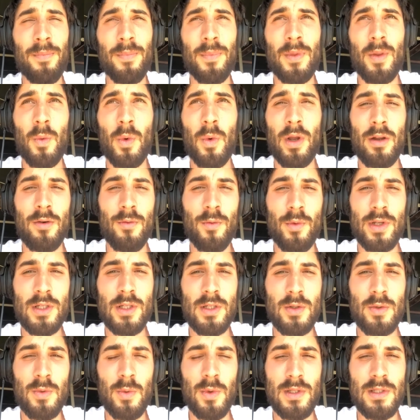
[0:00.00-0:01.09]
one of which
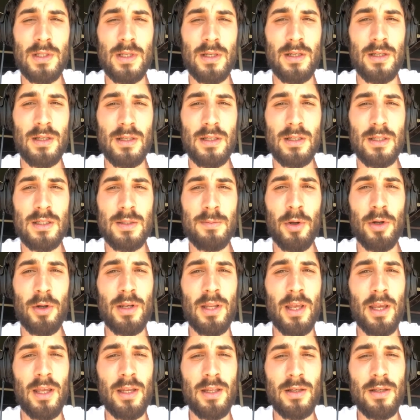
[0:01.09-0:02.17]
was a
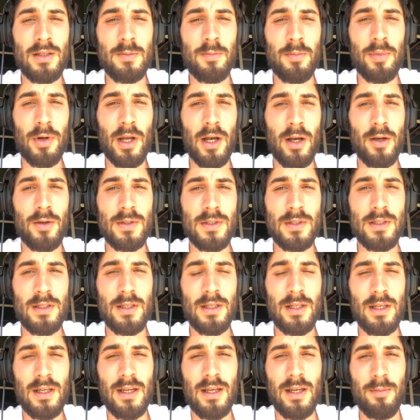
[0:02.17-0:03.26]
spontaneous prose
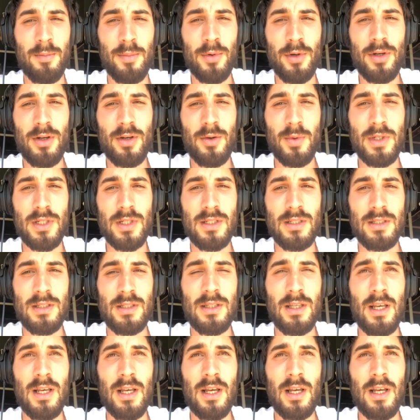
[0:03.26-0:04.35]
book, which is
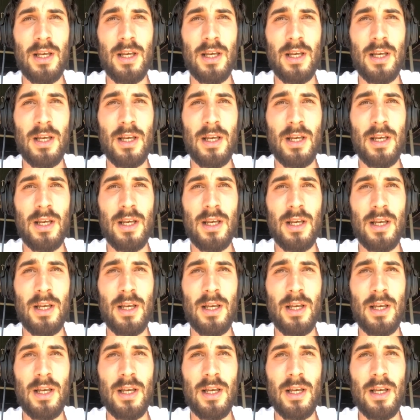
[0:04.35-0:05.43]
just
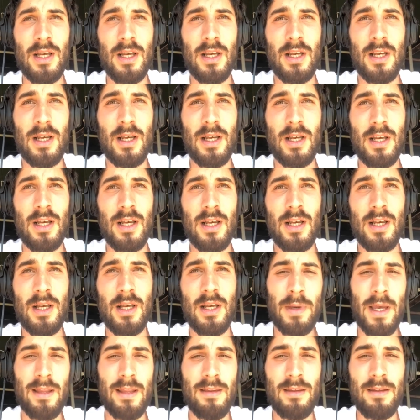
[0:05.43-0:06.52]
pure thought
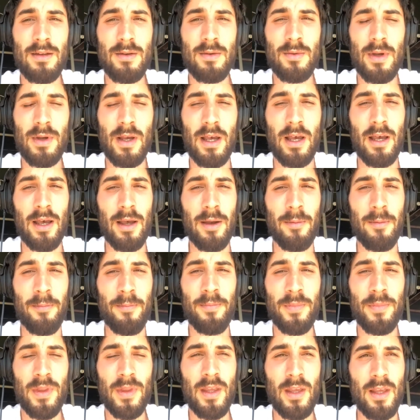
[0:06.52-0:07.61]
pattern
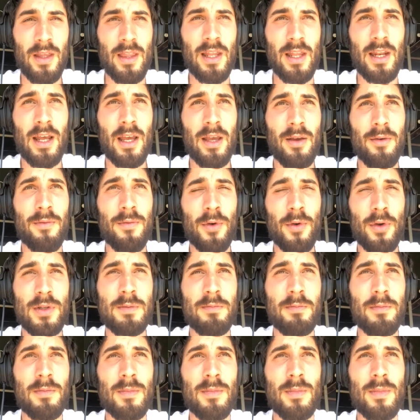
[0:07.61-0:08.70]
that I first
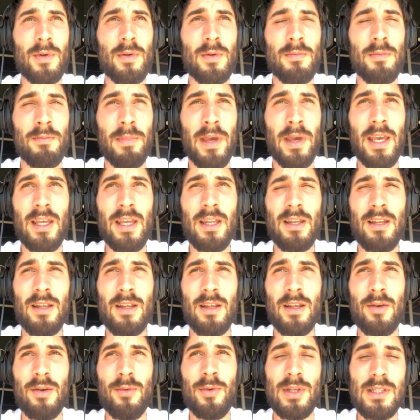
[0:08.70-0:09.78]
made
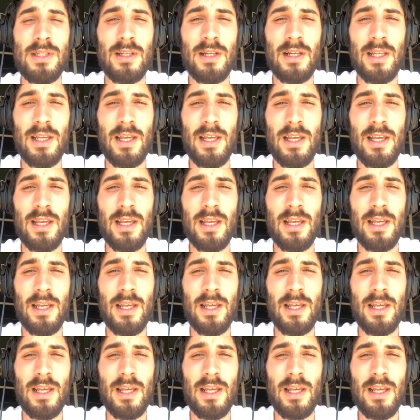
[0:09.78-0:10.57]
recently. And then